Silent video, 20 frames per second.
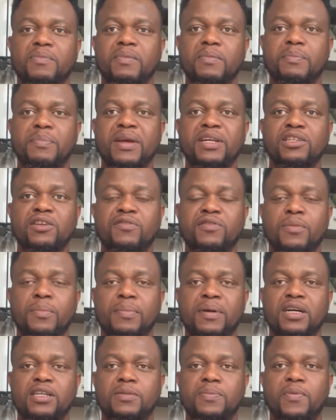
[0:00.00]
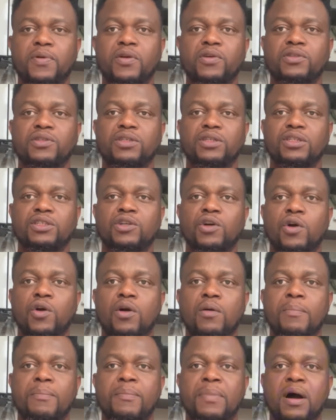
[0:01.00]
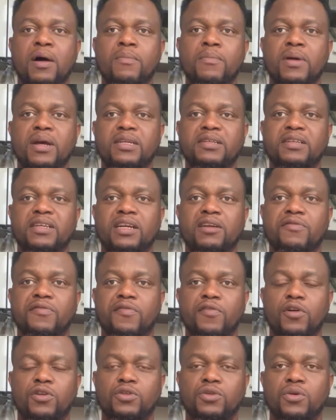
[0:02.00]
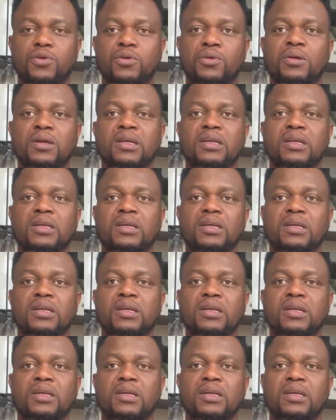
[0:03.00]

page of your passport, your biometric photo,